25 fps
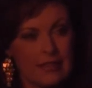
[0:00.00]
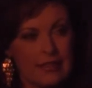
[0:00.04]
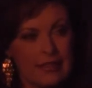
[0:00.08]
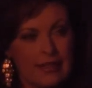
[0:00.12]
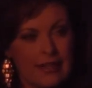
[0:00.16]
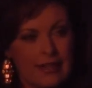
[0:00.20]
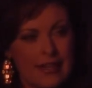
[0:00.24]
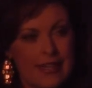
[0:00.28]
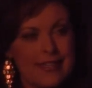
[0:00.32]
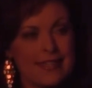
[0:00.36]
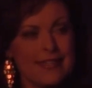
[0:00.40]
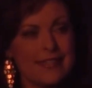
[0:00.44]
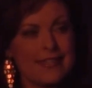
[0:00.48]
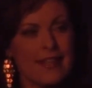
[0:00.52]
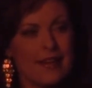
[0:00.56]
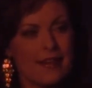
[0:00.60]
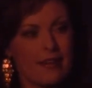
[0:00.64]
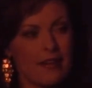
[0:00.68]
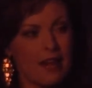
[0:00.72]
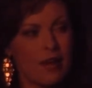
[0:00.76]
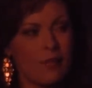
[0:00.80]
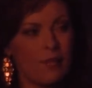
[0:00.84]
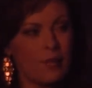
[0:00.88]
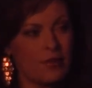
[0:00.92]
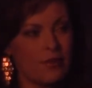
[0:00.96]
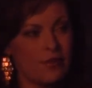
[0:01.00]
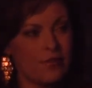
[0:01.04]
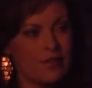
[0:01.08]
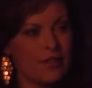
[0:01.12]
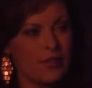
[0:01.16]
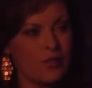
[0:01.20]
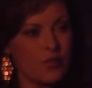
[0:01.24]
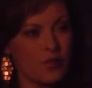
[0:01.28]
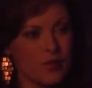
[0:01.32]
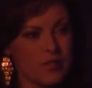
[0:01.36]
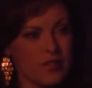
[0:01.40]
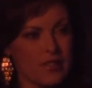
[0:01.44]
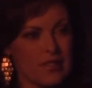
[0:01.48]
Now, he said a couple of
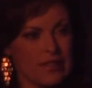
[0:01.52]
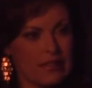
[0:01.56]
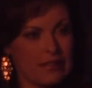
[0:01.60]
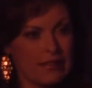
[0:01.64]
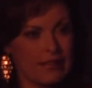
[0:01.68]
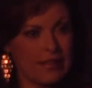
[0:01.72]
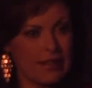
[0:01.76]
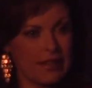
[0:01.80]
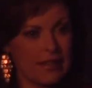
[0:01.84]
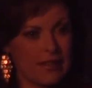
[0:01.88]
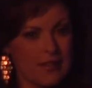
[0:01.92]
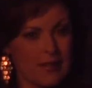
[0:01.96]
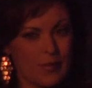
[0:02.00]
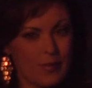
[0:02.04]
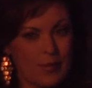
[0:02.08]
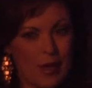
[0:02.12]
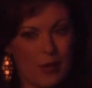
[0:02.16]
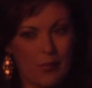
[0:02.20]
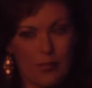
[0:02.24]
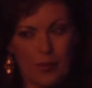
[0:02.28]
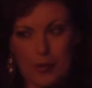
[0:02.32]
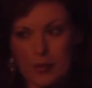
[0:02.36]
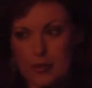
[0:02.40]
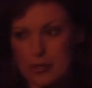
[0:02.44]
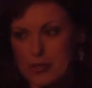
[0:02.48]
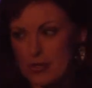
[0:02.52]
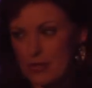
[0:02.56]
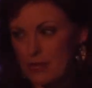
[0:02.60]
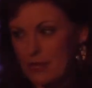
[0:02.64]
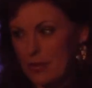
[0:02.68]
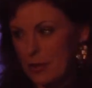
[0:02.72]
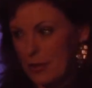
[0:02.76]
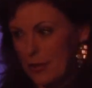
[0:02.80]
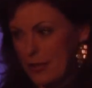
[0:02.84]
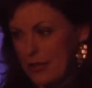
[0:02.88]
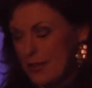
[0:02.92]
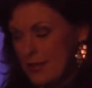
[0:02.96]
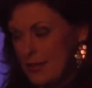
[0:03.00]
interesting things about
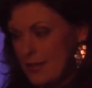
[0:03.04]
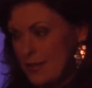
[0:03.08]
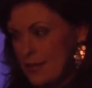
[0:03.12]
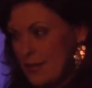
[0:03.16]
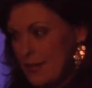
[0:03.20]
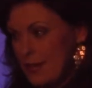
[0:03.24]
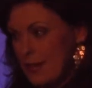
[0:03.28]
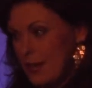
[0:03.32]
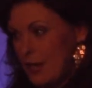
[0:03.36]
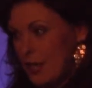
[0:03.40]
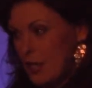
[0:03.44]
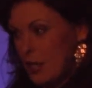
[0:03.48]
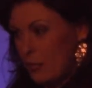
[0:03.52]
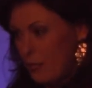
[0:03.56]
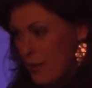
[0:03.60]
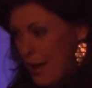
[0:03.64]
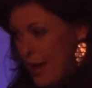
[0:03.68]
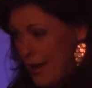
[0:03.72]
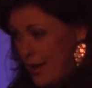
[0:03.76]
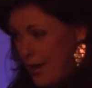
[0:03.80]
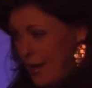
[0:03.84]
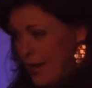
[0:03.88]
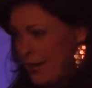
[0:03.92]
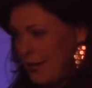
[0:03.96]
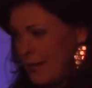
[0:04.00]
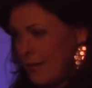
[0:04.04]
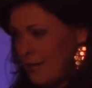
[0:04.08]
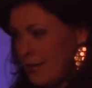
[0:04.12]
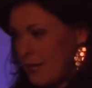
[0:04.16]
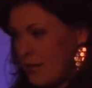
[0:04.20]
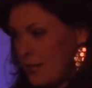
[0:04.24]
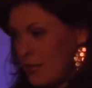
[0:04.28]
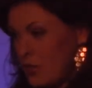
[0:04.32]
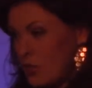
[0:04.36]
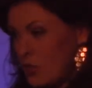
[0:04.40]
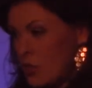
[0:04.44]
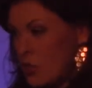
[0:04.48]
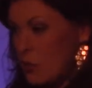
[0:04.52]
perseverance. Are you ready?
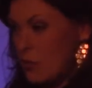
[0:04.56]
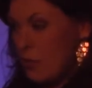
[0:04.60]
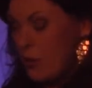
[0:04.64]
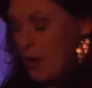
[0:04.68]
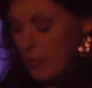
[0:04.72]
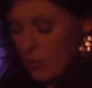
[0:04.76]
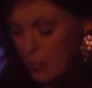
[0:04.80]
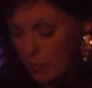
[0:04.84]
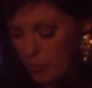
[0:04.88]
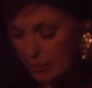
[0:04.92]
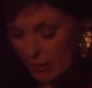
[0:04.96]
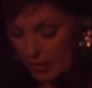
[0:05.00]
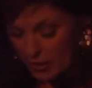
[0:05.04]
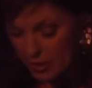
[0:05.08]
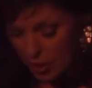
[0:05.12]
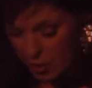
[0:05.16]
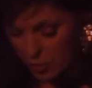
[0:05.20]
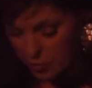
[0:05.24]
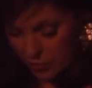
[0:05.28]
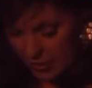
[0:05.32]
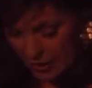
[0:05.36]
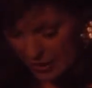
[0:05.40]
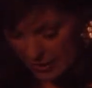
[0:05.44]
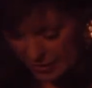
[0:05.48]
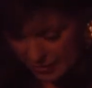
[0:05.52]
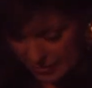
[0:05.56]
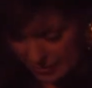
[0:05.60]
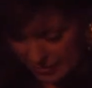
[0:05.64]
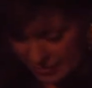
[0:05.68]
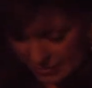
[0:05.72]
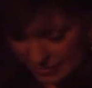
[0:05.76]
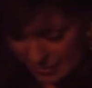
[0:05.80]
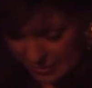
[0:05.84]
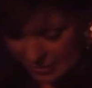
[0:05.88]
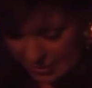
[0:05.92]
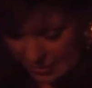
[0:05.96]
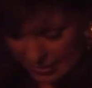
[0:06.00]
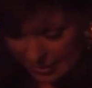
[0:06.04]
You probably know
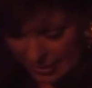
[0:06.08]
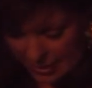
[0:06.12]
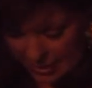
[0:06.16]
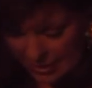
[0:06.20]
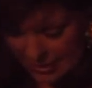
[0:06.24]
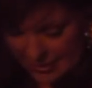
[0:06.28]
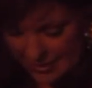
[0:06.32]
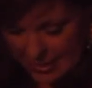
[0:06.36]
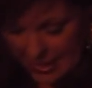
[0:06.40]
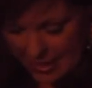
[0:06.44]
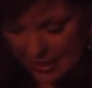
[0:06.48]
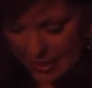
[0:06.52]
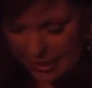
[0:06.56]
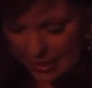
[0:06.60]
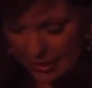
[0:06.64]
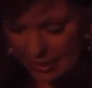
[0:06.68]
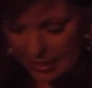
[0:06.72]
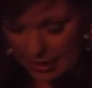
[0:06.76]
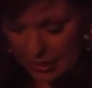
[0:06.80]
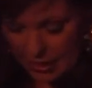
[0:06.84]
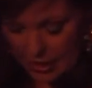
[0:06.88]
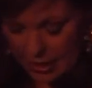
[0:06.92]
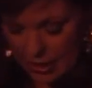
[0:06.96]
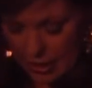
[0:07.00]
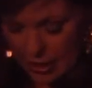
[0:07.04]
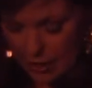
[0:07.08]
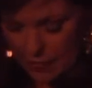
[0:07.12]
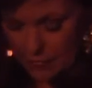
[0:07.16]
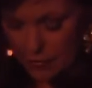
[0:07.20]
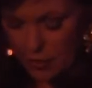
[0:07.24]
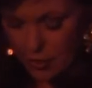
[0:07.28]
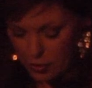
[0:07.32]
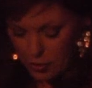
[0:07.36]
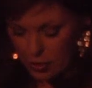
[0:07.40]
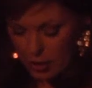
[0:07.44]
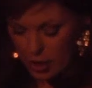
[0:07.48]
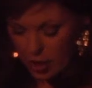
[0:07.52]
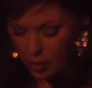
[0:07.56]
these. He said, if
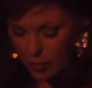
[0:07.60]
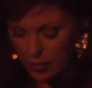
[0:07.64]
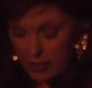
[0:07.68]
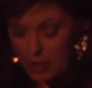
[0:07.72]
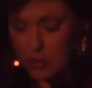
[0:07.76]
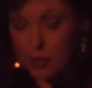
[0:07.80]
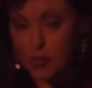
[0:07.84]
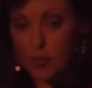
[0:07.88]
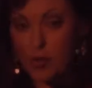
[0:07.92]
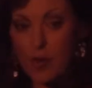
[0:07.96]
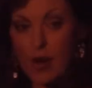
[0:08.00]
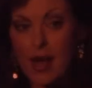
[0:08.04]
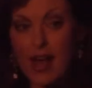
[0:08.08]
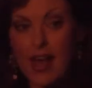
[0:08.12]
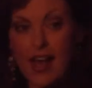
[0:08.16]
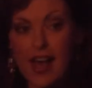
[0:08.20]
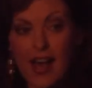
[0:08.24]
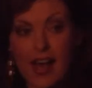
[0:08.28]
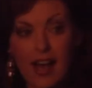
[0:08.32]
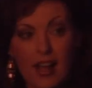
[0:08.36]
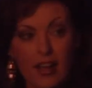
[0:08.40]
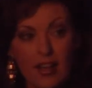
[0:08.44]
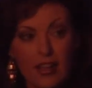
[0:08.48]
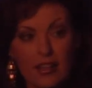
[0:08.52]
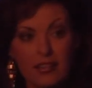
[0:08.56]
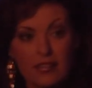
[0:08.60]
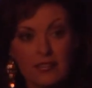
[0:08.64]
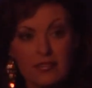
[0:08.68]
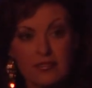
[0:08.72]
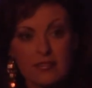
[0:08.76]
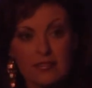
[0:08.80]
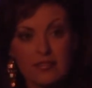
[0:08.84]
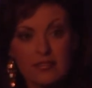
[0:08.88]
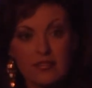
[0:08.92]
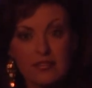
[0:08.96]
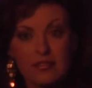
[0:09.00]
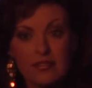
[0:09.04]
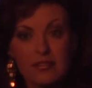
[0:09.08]
going through hell,
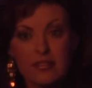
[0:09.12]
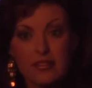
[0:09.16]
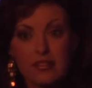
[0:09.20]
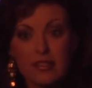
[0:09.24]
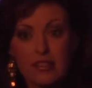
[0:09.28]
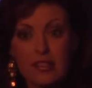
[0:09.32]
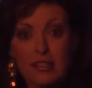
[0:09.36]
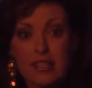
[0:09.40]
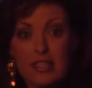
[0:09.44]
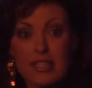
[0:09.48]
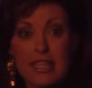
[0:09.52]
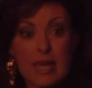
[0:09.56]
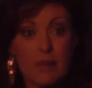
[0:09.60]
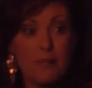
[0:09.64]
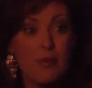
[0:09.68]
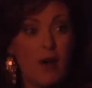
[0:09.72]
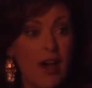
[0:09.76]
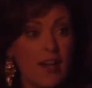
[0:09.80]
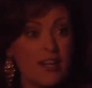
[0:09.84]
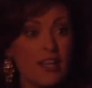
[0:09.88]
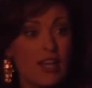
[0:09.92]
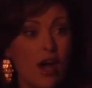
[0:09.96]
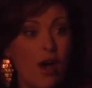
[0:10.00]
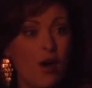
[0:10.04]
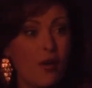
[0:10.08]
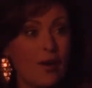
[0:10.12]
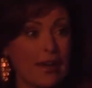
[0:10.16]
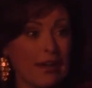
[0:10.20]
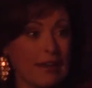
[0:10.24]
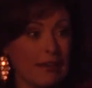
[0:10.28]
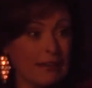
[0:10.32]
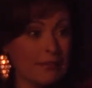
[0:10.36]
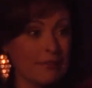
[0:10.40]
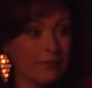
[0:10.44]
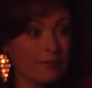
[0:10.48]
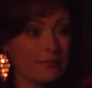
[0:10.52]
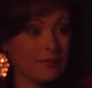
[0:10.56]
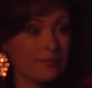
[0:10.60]
keep on going,
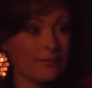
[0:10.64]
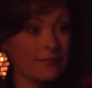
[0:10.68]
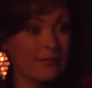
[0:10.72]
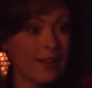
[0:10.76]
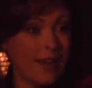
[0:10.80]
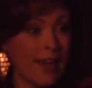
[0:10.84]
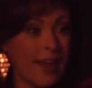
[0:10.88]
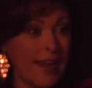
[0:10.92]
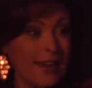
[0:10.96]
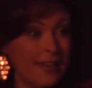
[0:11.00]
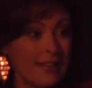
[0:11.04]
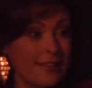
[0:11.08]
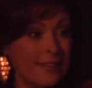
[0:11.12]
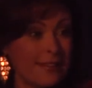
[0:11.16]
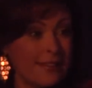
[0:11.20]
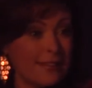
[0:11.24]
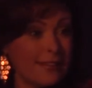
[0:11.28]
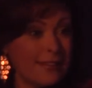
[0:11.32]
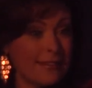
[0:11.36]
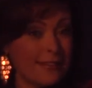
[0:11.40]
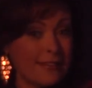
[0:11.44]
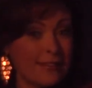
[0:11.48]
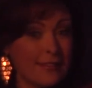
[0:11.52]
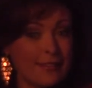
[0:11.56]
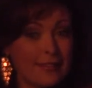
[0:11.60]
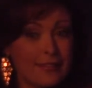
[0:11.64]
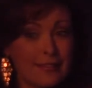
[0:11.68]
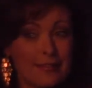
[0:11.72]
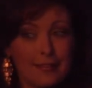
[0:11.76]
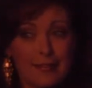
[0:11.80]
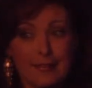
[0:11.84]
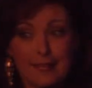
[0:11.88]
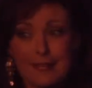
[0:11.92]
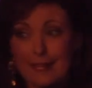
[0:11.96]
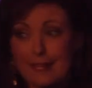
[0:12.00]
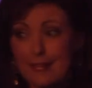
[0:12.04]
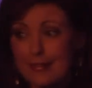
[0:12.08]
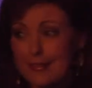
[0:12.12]
right?
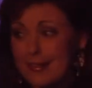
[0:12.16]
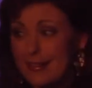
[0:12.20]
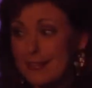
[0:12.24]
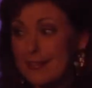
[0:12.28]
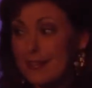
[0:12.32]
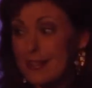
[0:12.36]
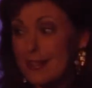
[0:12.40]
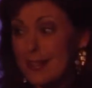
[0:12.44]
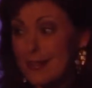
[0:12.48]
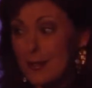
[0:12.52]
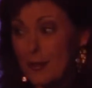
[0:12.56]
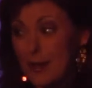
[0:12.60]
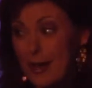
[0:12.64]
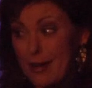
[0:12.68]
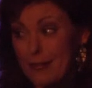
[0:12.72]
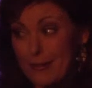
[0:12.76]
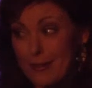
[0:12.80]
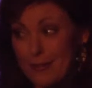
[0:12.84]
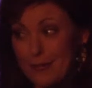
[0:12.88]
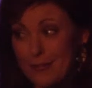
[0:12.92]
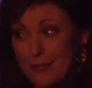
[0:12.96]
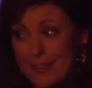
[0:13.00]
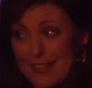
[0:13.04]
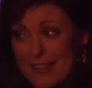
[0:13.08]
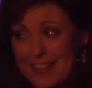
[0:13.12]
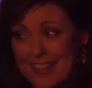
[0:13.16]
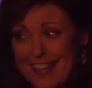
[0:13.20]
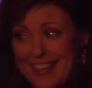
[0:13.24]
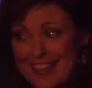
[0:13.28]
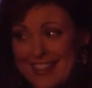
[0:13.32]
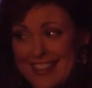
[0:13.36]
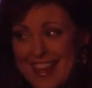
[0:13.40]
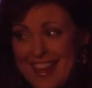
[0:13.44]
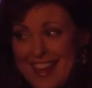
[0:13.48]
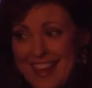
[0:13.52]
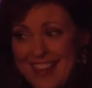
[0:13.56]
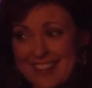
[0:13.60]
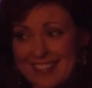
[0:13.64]
Do you ever feel like
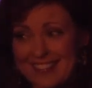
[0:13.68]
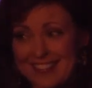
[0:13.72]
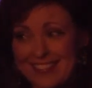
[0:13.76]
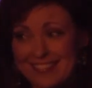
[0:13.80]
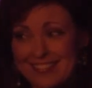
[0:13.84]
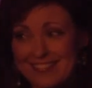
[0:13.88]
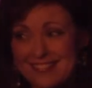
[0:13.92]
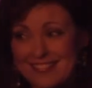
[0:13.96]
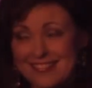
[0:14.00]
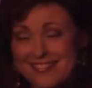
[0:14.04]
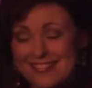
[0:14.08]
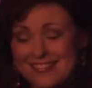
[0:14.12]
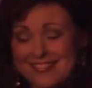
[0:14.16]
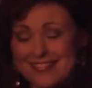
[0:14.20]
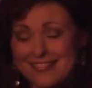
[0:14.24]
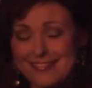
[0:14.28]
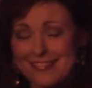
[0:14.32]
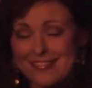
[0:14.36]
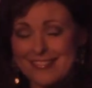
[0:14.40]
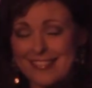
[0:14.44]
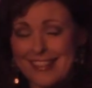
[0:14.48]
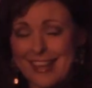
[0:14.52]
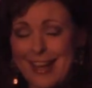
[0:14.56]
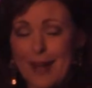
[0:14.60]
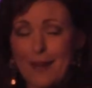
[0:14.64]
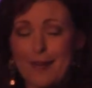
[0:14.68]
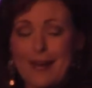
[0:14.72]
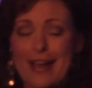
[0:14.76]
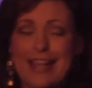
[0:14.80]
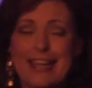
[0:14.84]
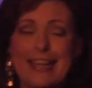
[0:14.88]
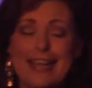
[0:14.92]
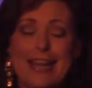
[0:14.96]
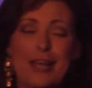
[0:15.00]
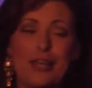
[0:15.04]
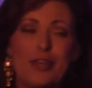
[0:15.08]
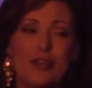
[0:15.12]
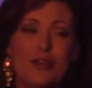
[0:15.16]
that? All
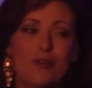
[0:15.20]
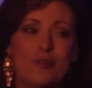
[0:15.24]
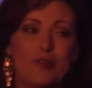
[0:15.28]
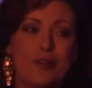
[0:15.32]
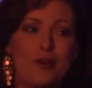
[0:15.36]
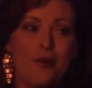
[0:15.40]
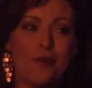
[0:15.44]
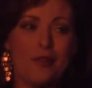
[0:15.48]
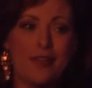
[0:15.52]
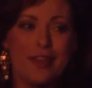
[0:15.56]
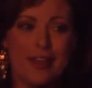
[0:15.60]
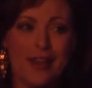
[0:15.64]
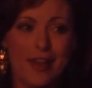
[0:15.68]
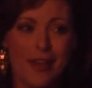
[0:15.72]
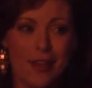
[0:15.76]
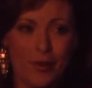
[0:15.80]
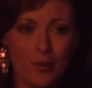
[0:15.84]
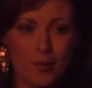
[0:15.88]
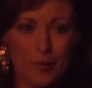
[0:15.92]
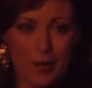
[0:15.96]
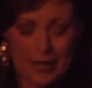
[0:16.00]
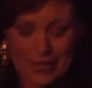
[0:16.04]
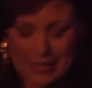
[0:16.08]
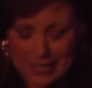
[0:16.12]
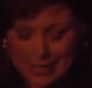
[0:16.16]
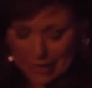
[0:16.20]
right, now you know the other one.